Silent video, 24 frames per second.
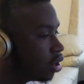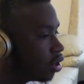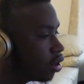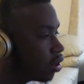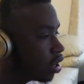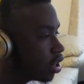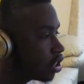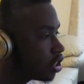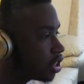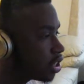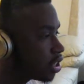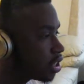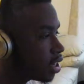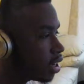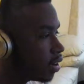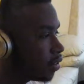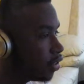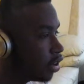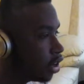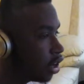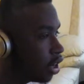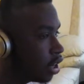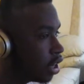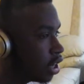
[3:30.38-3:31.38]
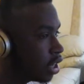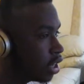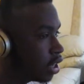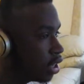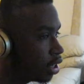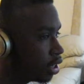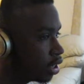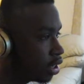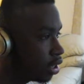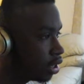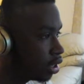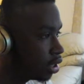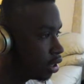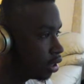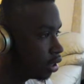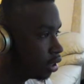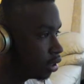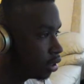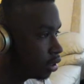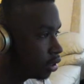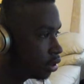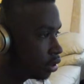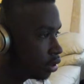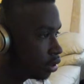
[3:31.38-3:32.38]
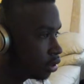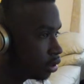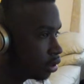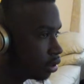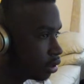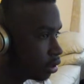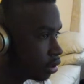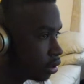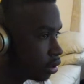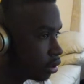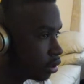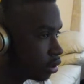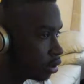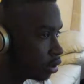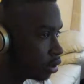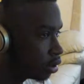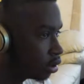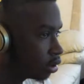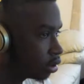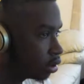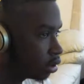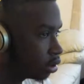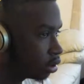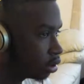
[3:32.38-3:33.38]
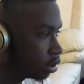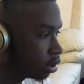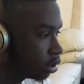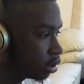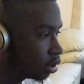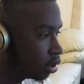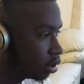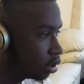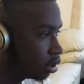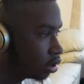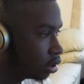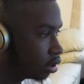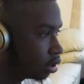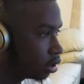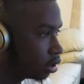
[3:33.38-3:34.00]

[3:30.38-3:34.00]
don't get yourself dirty. Lily pad. We knew you were coming.